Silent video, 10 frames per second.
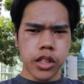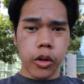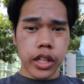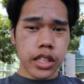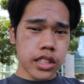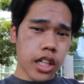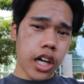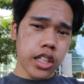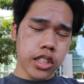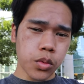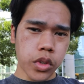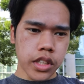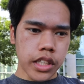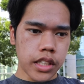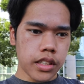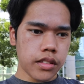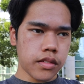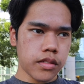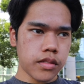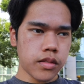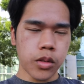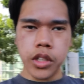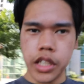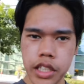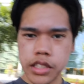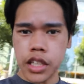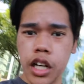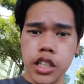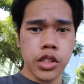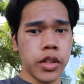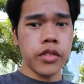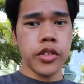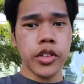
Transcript: So is college worth it? Or is college right for